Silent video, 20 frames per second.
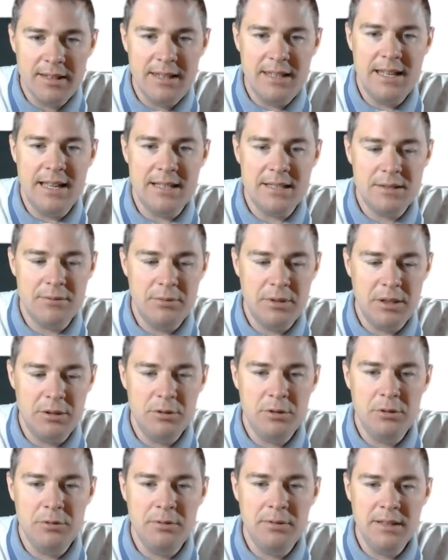Yes, we
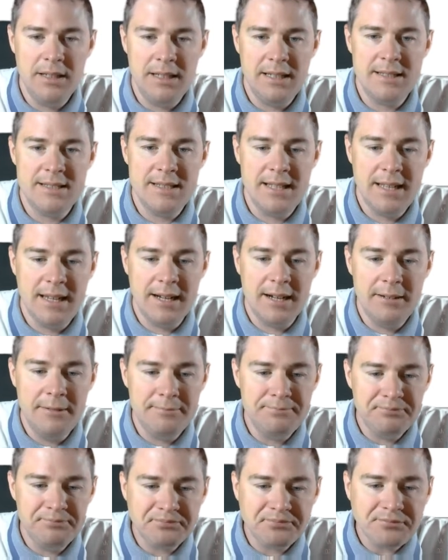do. It's here.